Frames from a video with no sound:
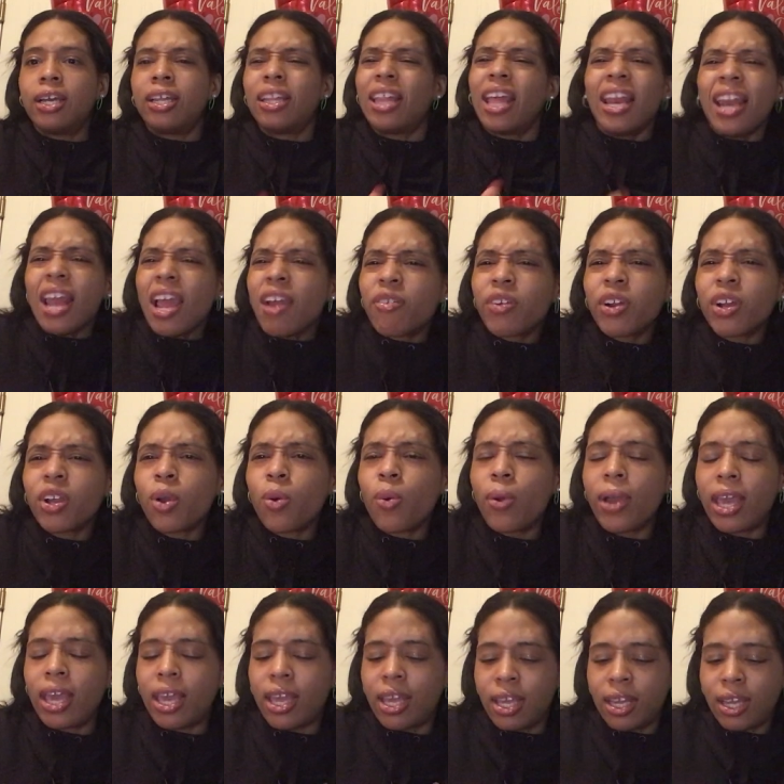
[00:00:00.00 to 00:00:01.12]
They never can
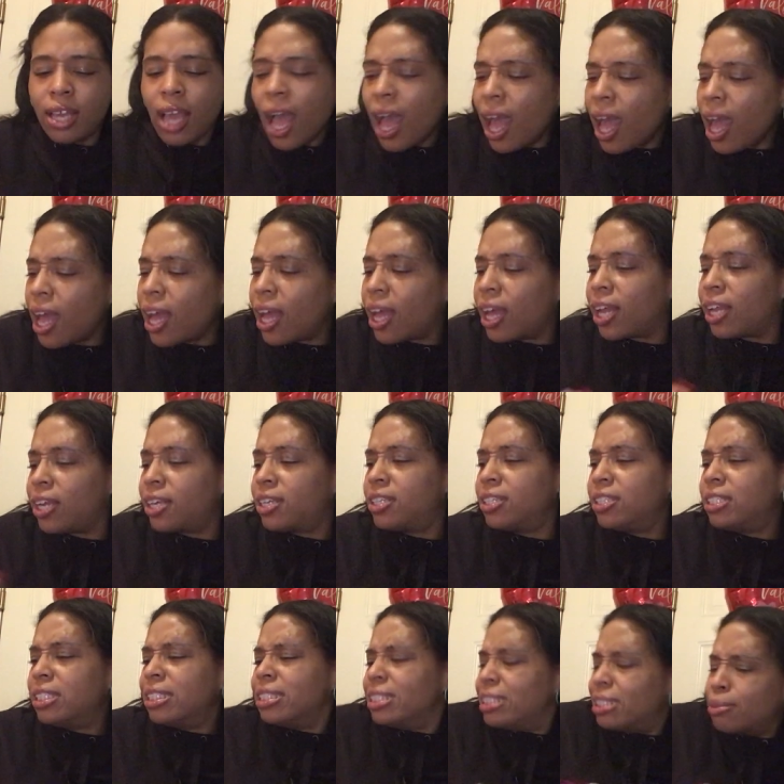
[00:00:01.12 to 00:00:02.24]
wait. God.
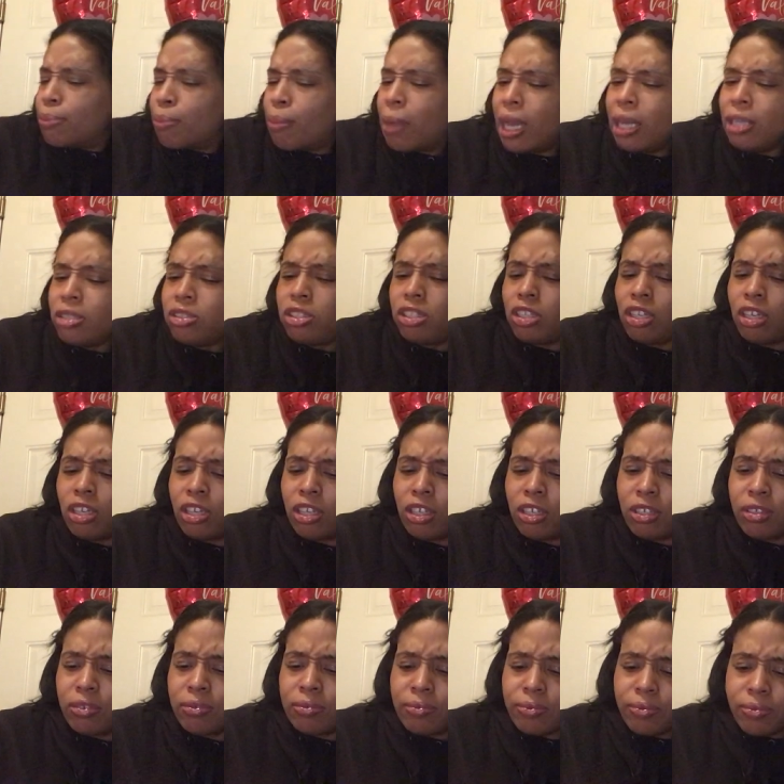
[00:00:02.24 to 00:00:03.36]

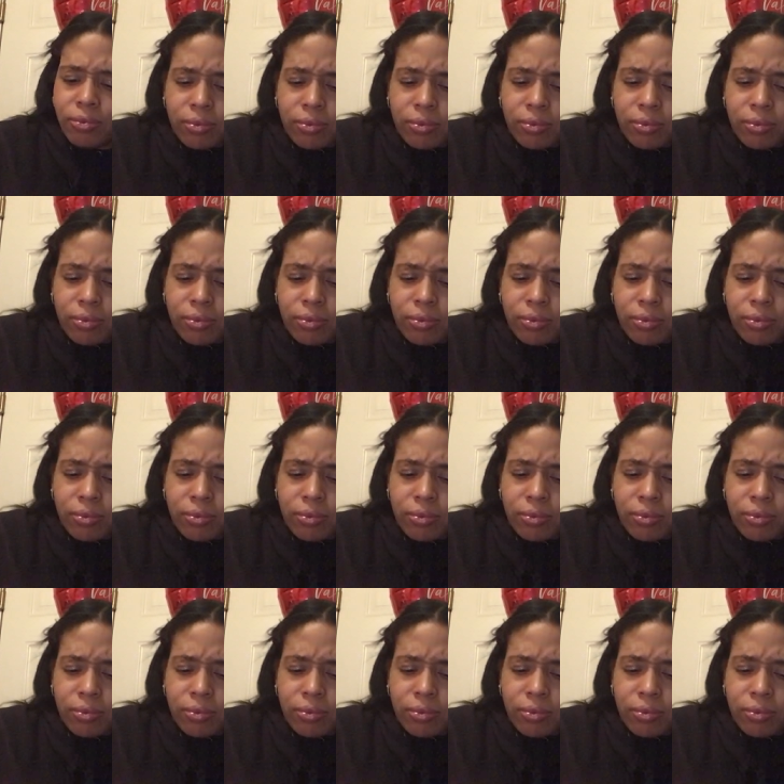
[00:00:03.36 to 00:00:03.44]
Spicy.